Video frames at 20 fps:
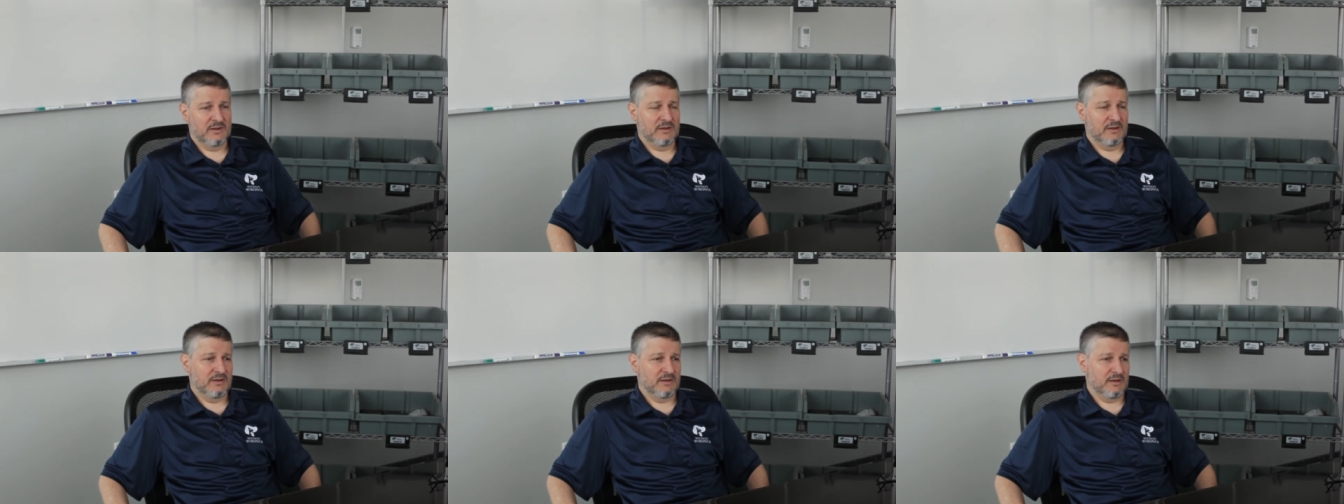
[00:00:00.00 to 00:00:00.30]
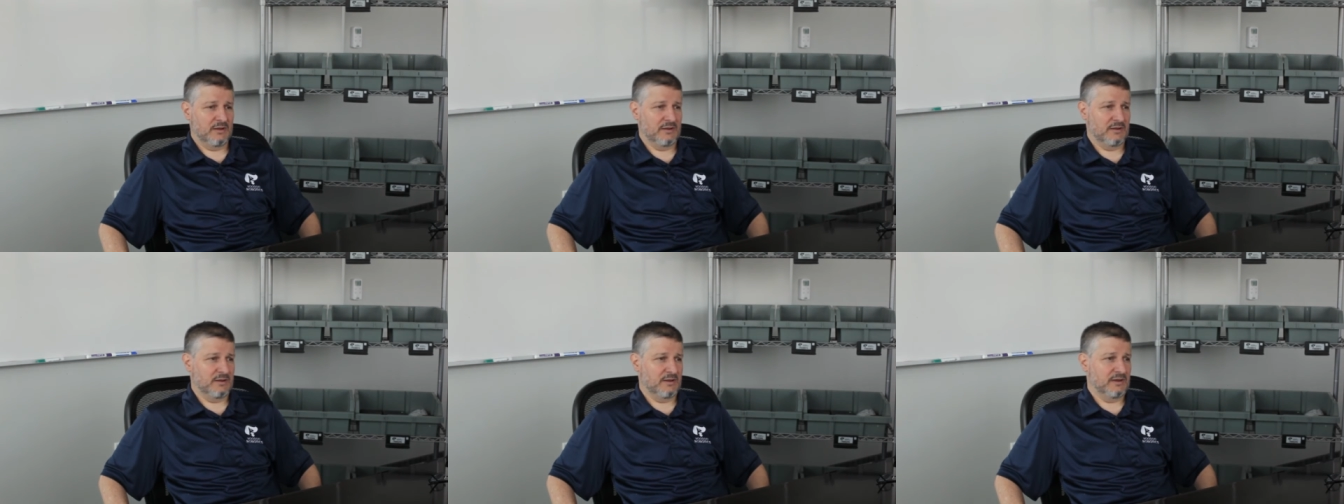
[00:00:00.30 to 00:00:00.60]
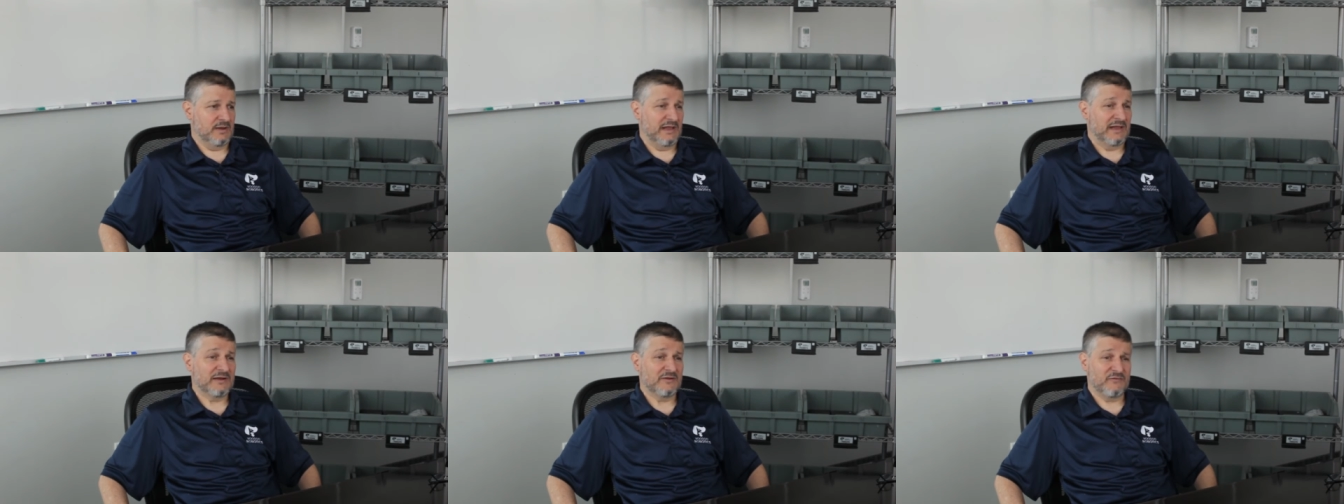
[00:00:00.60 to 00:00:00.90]

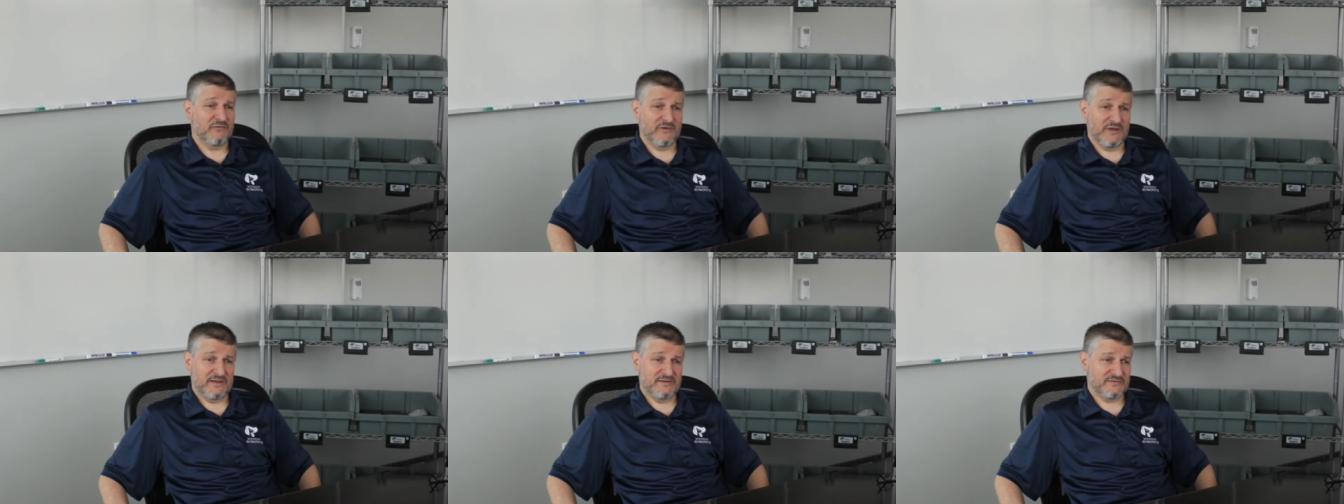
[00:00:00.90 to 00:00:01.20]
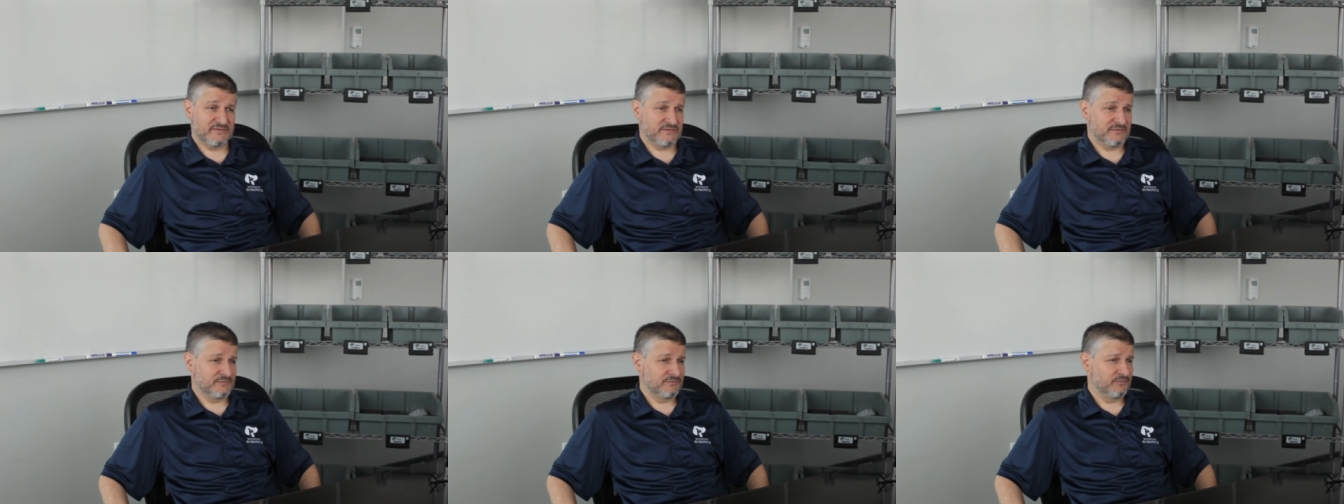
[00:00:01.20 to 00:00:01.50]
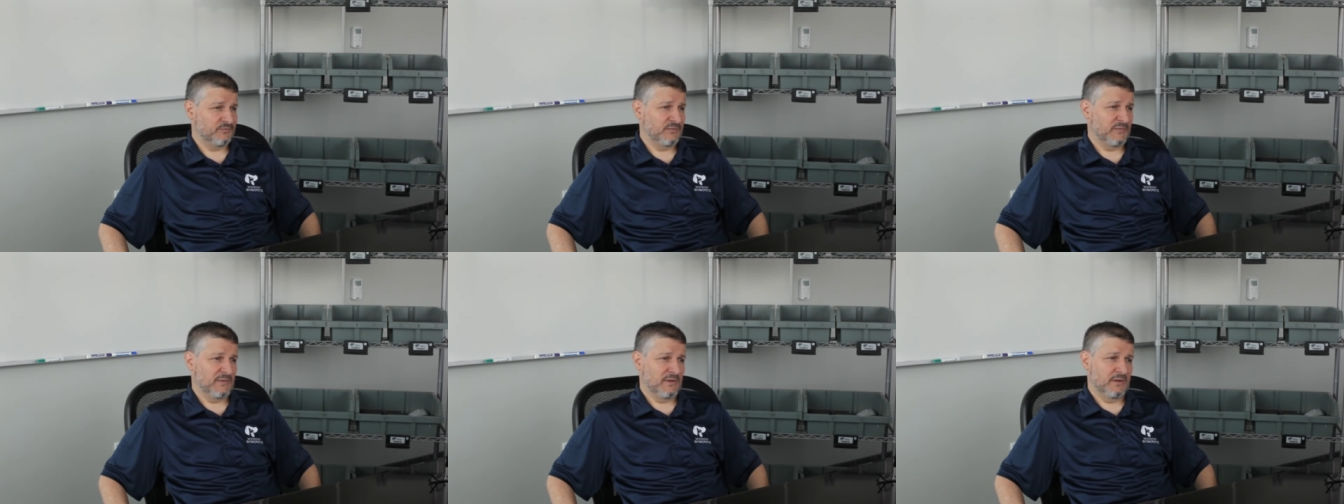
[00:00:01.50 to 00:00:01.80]
an interface
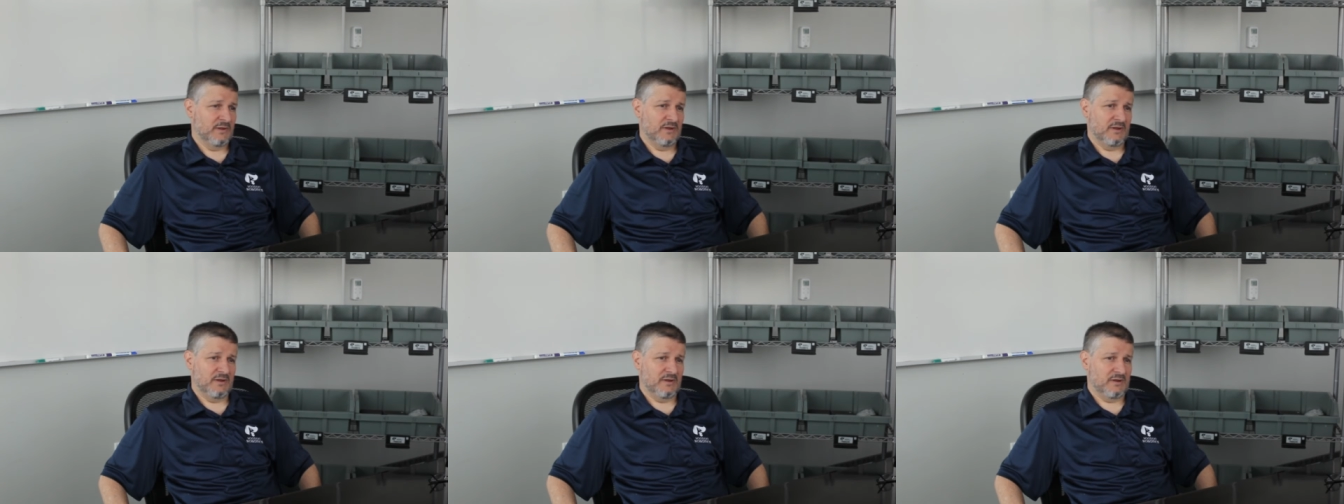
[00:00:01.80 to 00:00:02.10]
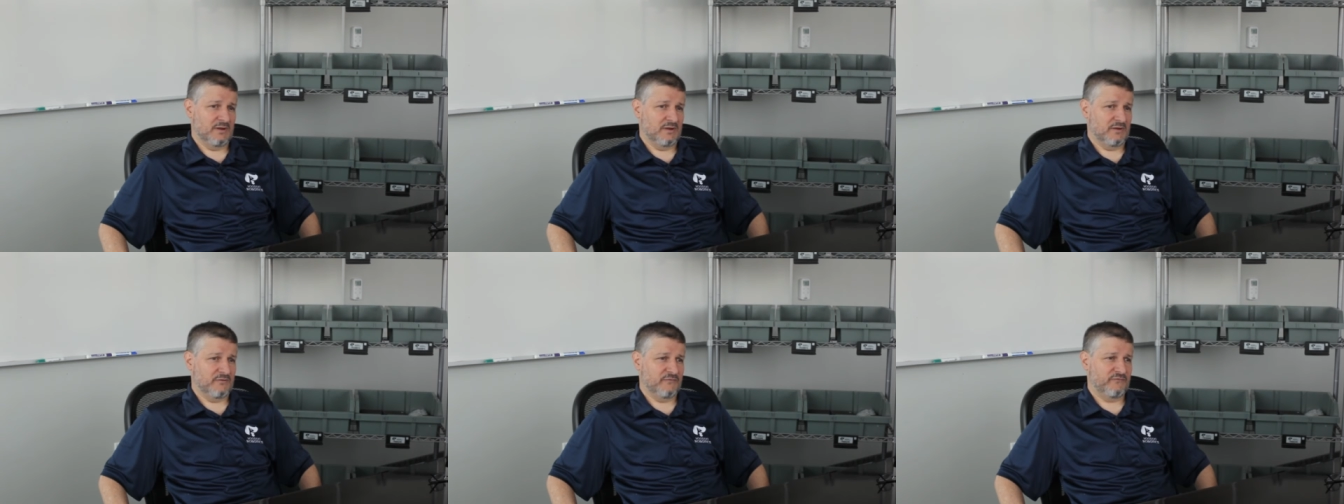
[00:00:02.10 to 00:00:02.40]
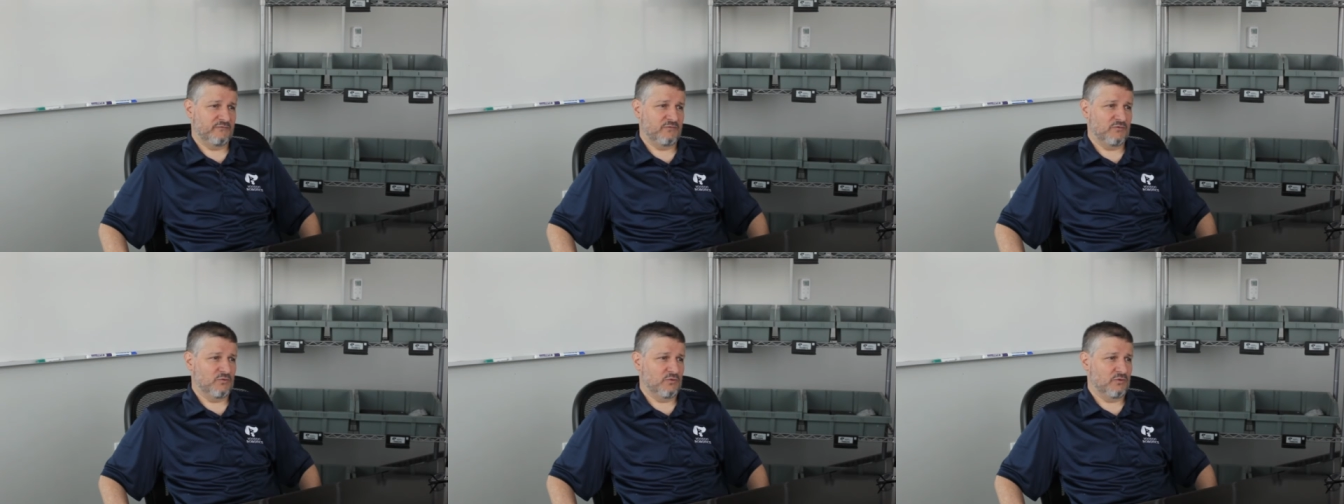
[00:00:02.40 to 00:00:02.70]

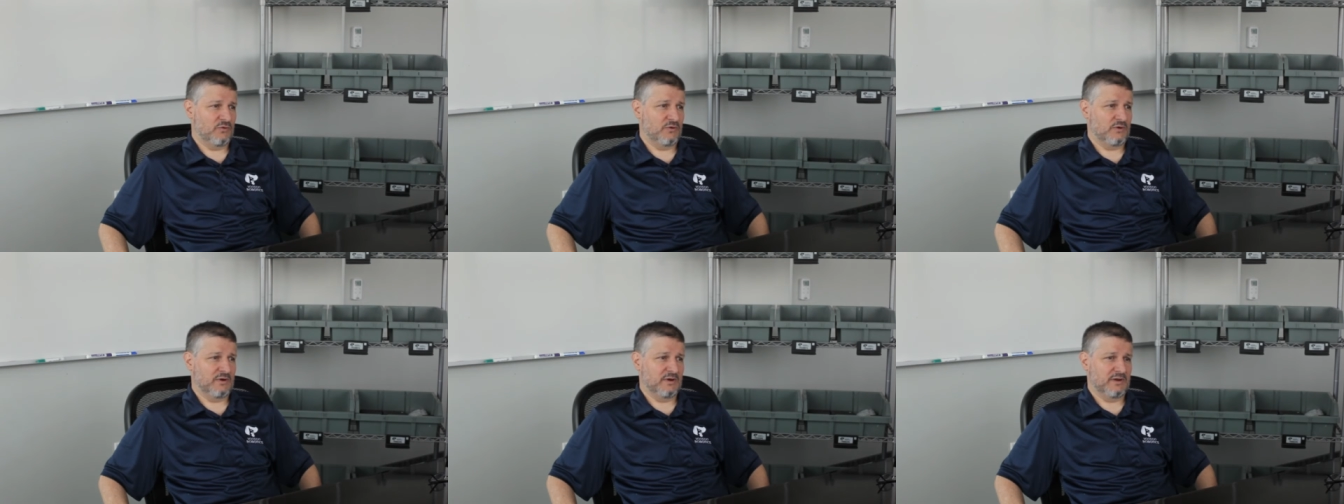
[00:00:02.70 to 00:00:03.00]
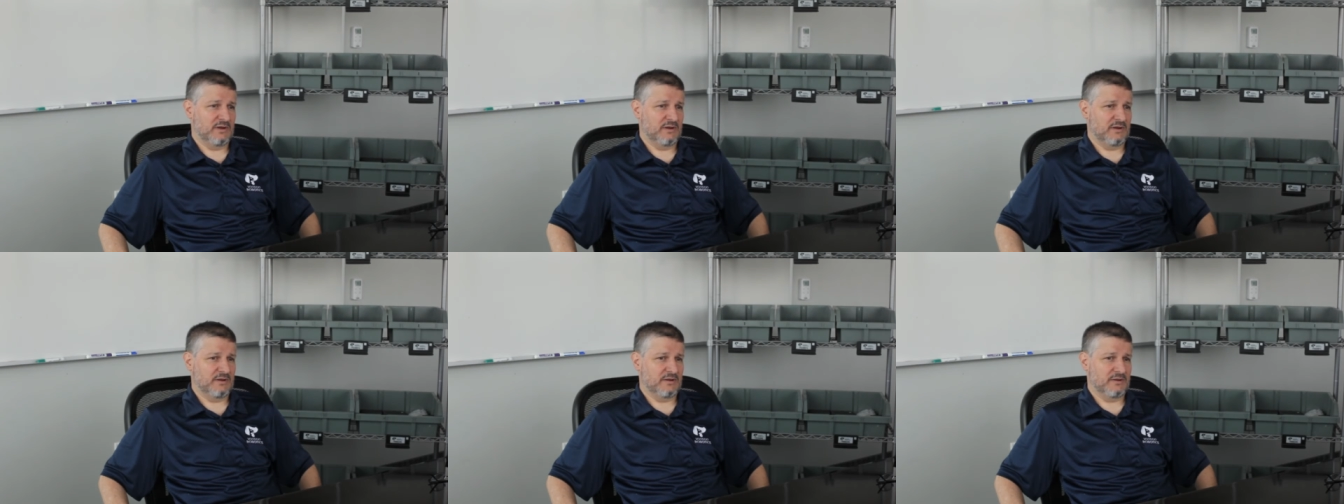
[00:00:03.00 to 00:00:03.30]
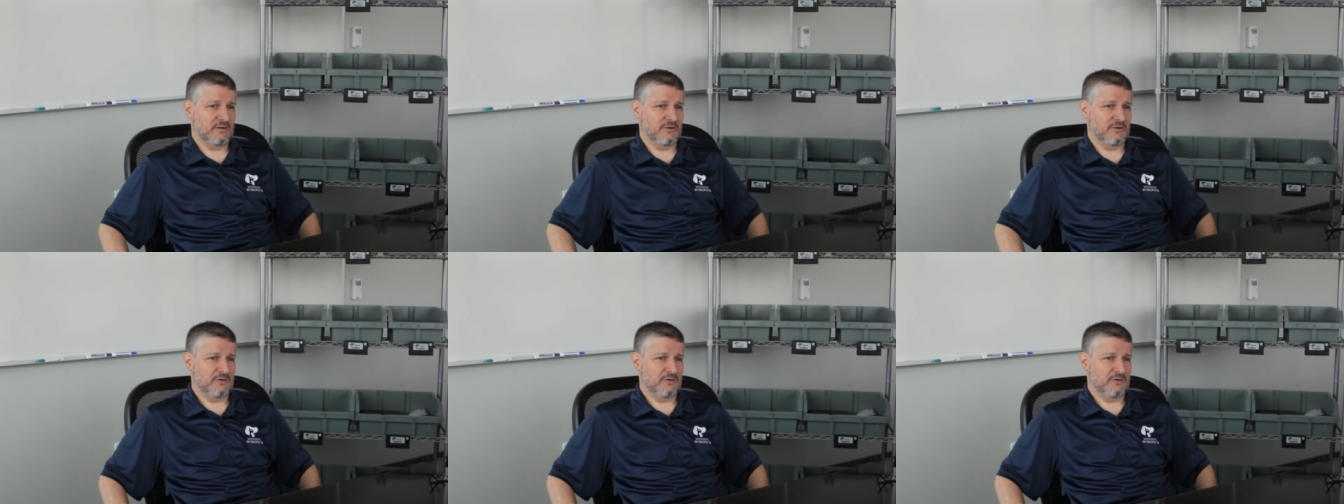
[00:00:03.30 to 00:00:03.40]
for,